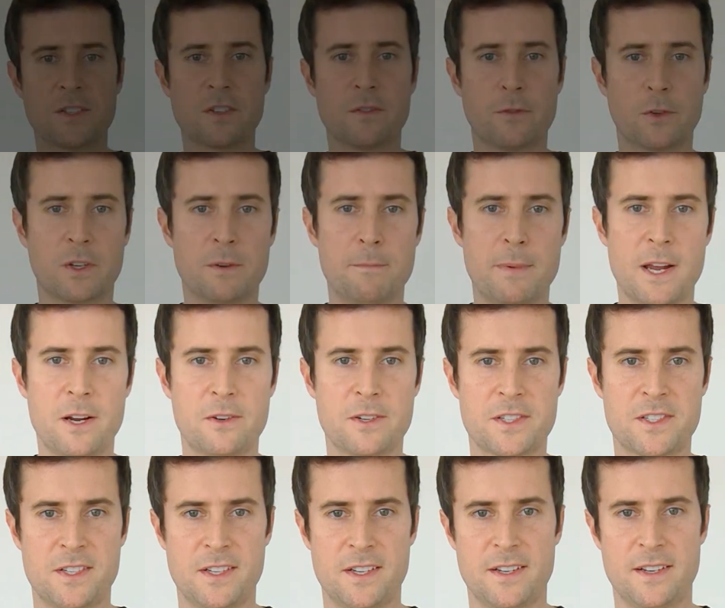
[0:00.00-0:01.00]
so for
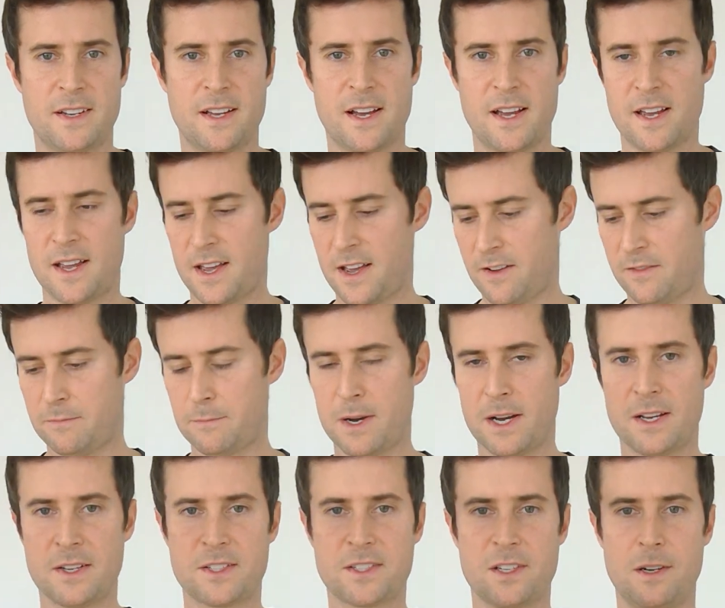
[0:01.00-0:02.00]
comparison, I have
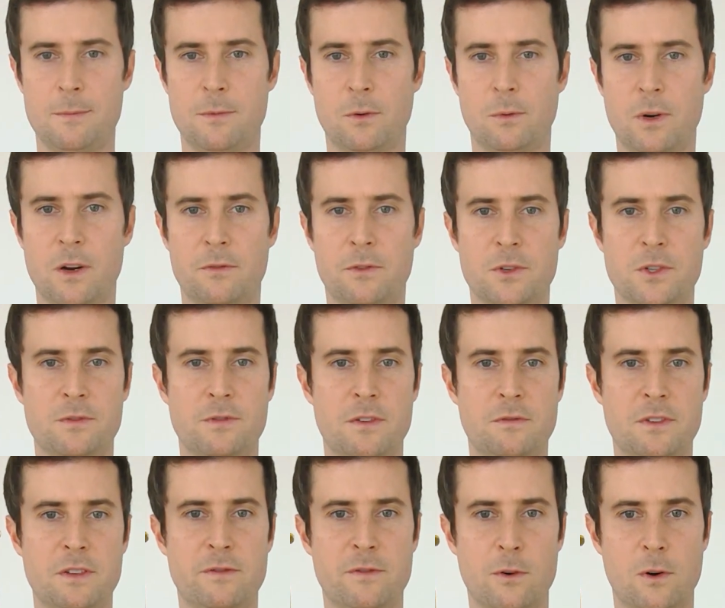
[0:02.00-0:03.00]
my Selmer Reference
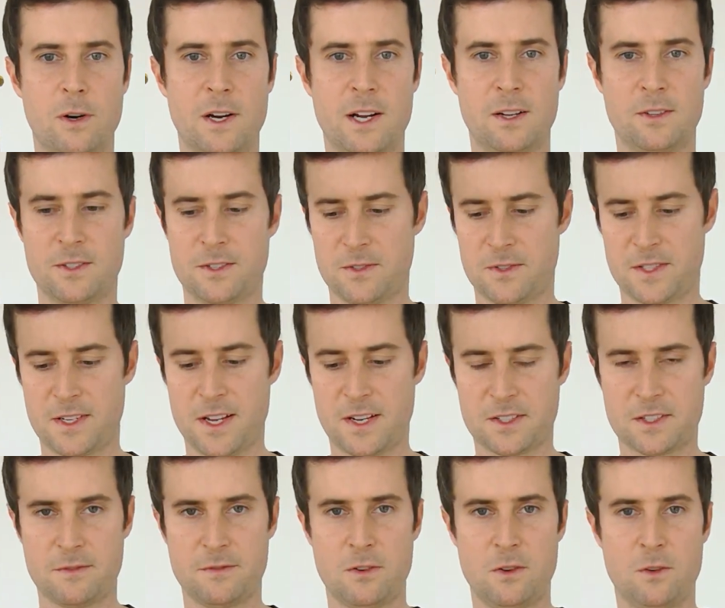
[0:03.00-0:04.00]
54 alto
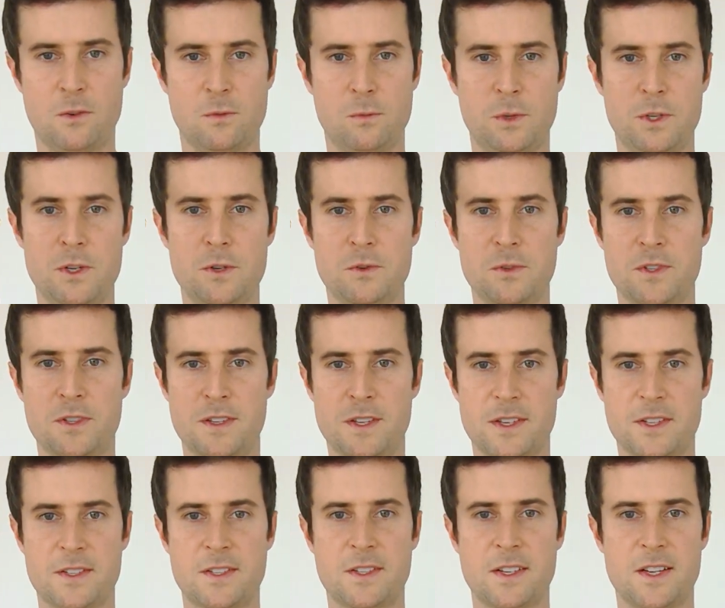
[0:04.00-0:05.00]
saxophone. We'll use
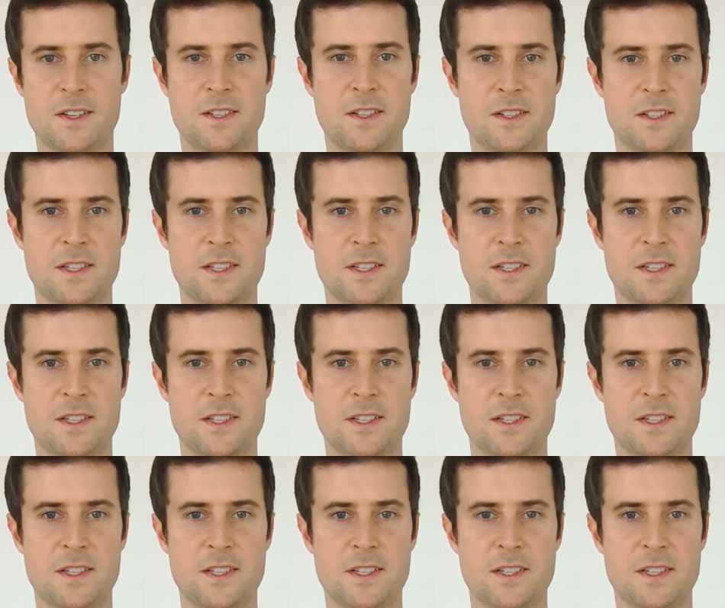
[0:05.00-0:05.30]
this as an